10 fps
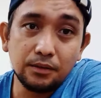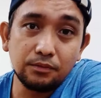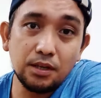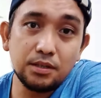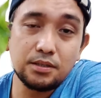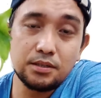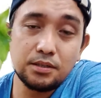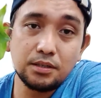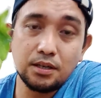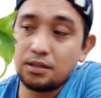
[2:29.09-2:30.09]

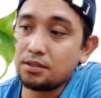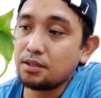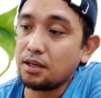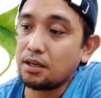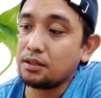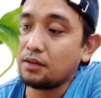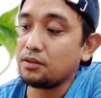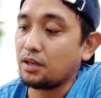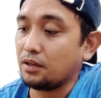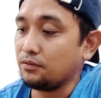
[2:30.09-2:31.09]
This is devil's
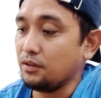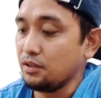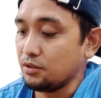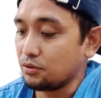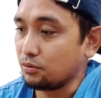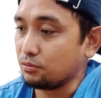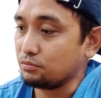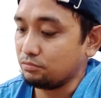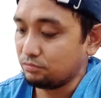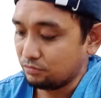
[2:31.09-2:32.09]
ivy. So
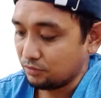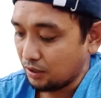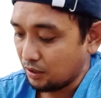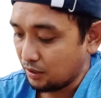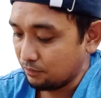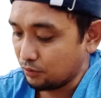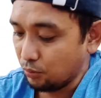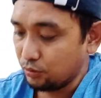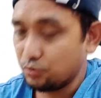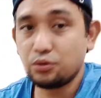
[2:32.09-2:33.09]
I'm
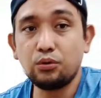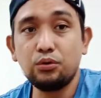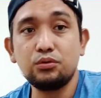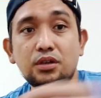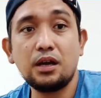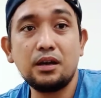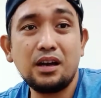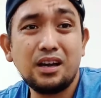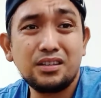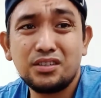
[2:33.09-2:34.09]
going to show you.
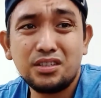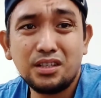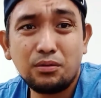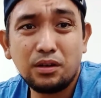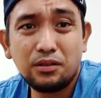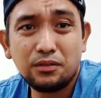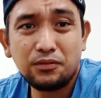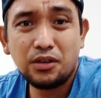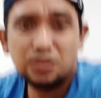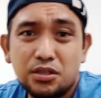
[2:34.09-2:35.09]
Just now I
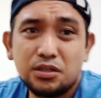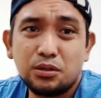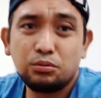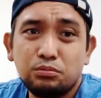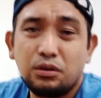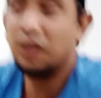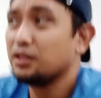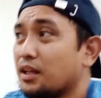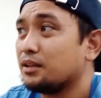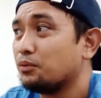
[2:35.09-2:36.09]
finished to clean
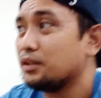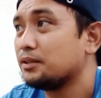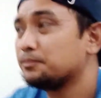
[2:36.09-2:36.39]
that one.